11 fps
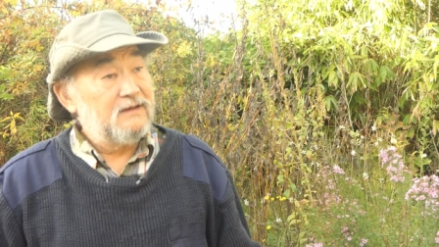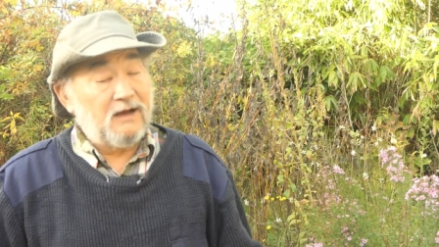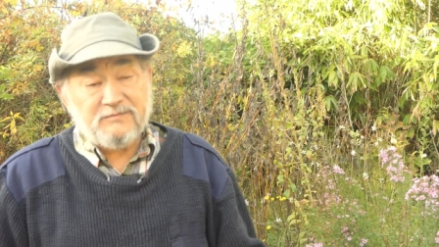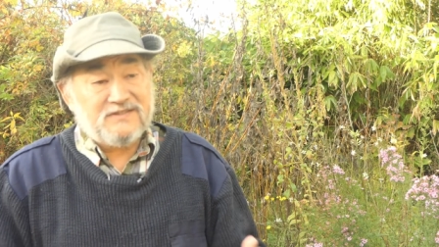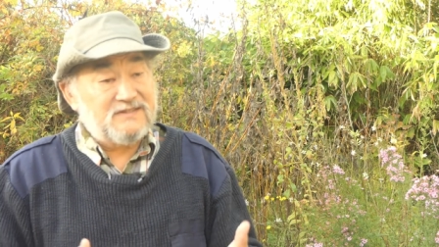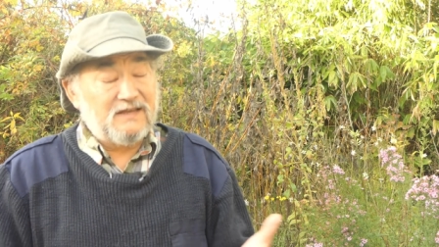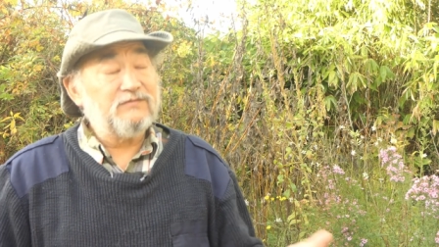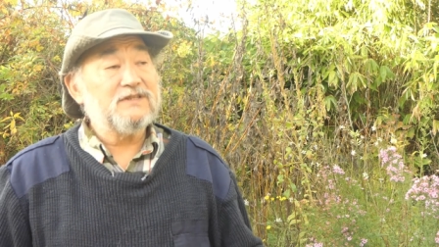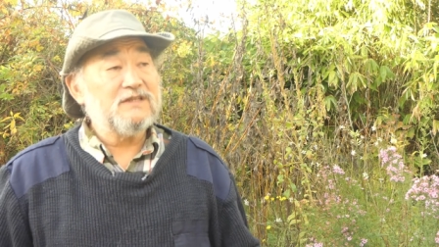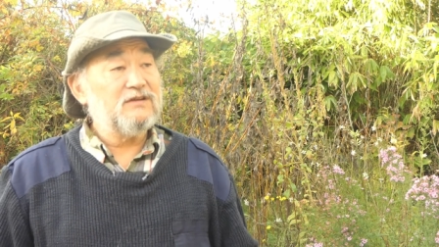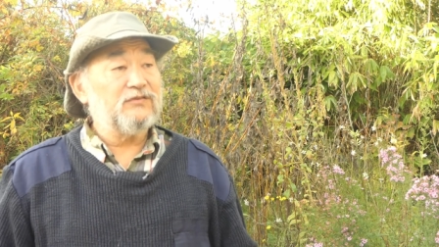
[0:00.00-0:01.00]
I'm
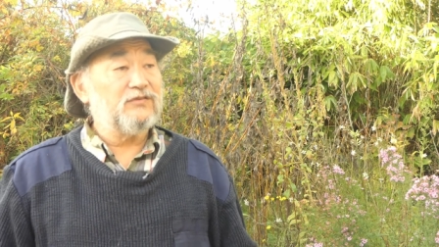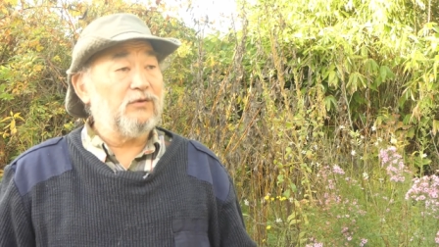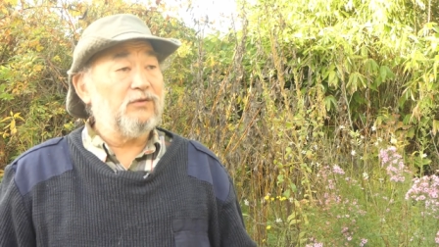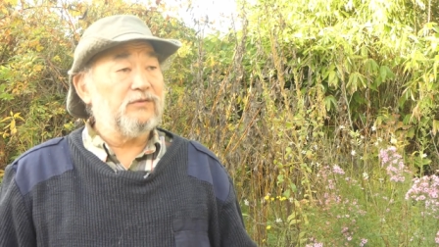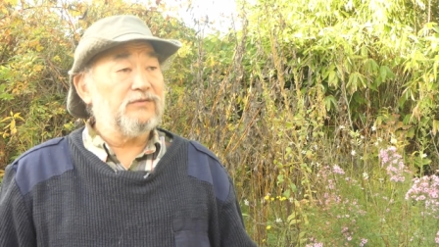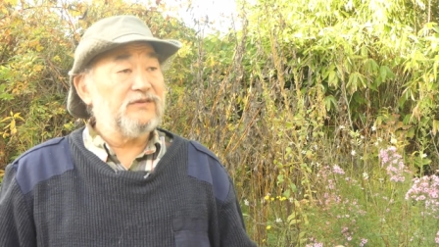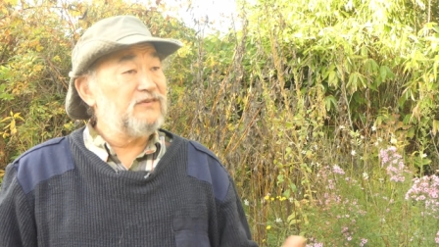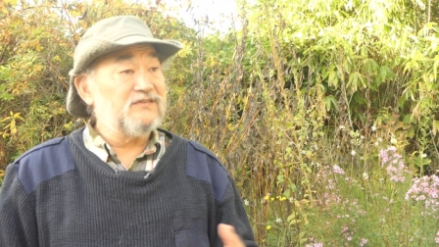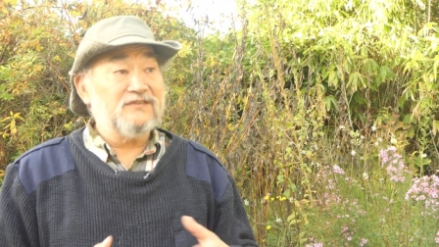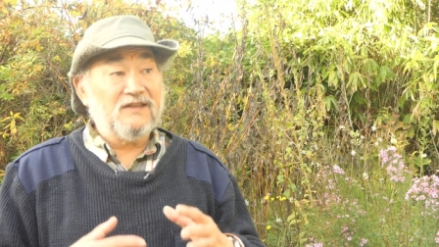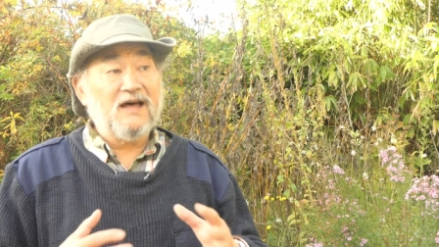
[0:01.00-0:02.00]
70 years old. This
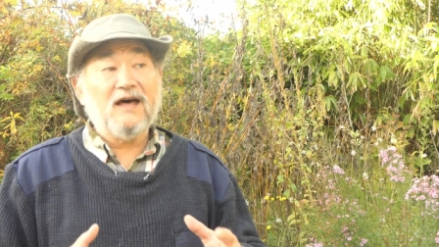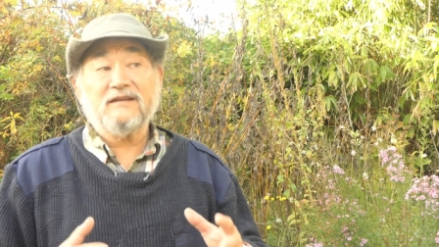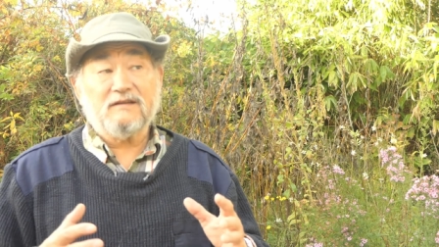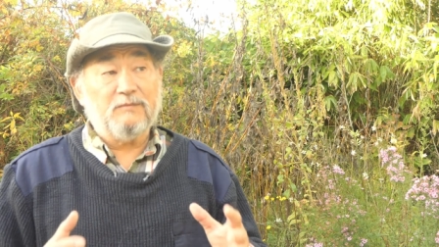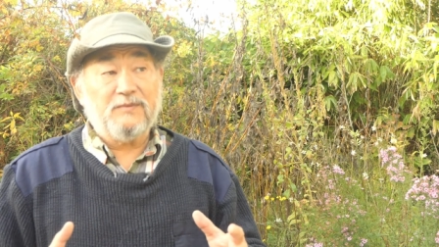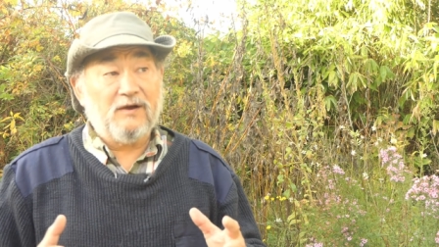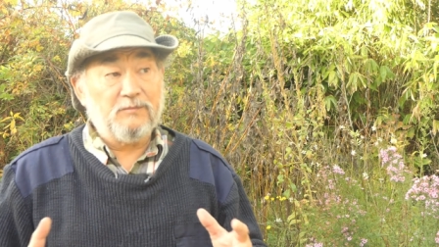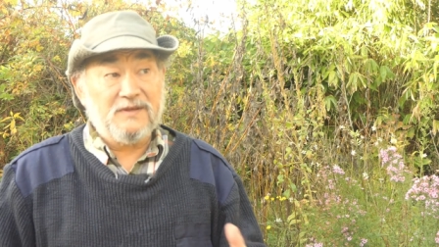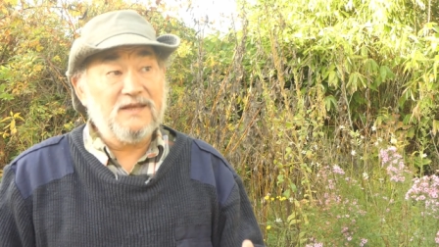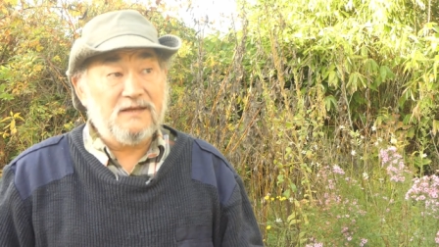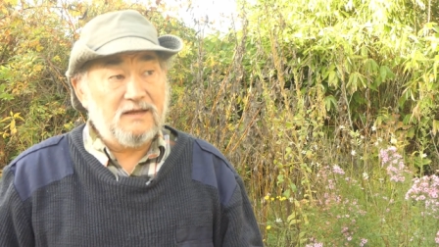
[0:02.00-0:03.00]
is not about
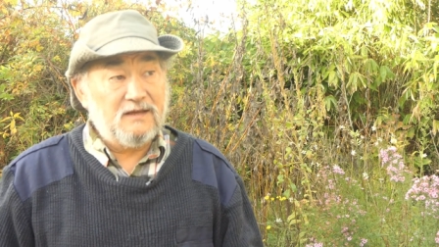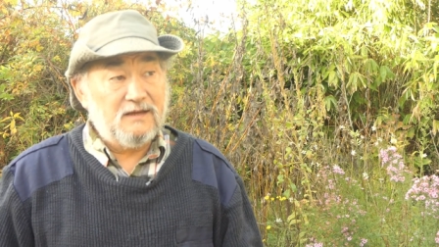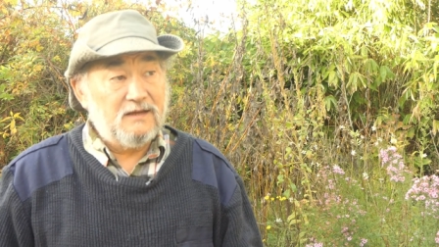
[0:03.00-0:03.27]
me.